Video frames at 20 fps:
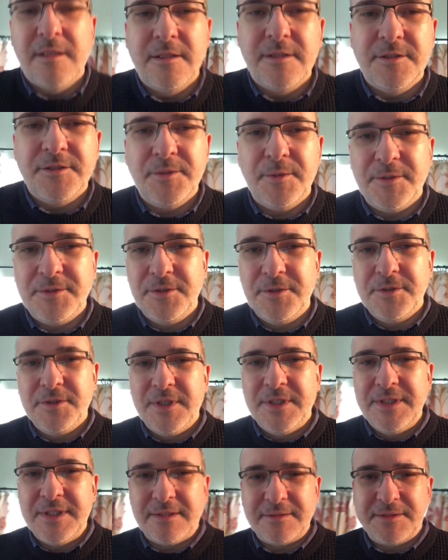So I just
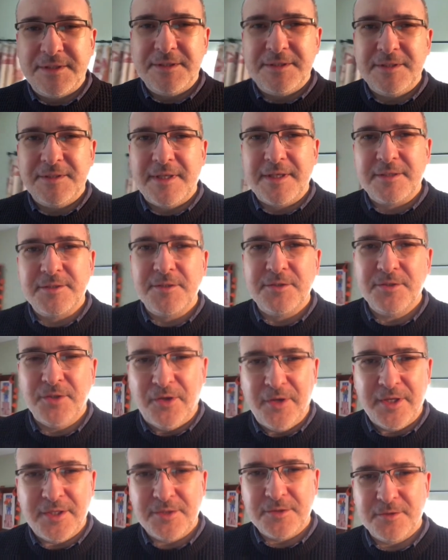conducted an
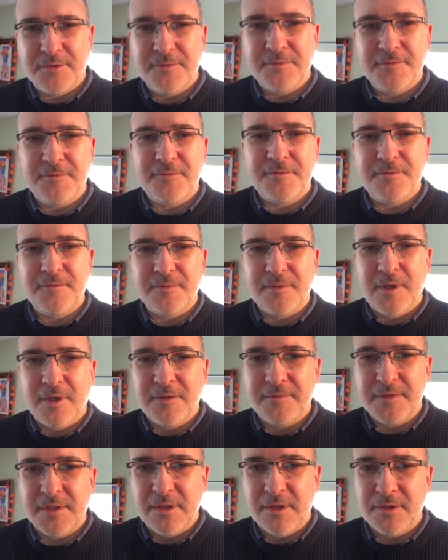exercise of, over
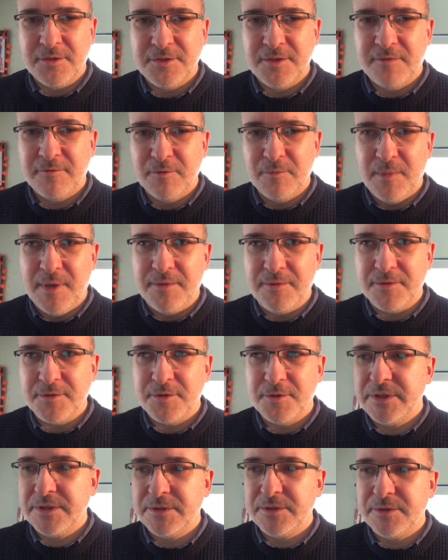the last several months,
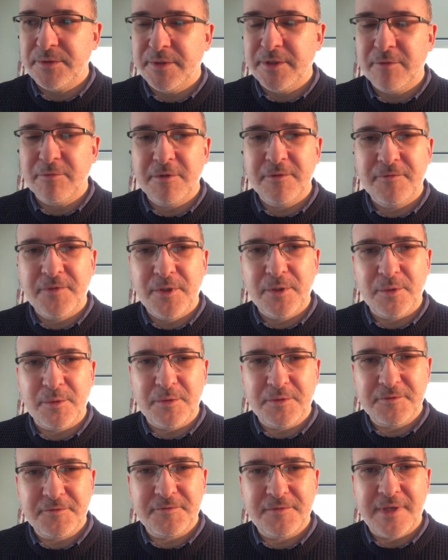doing a review of our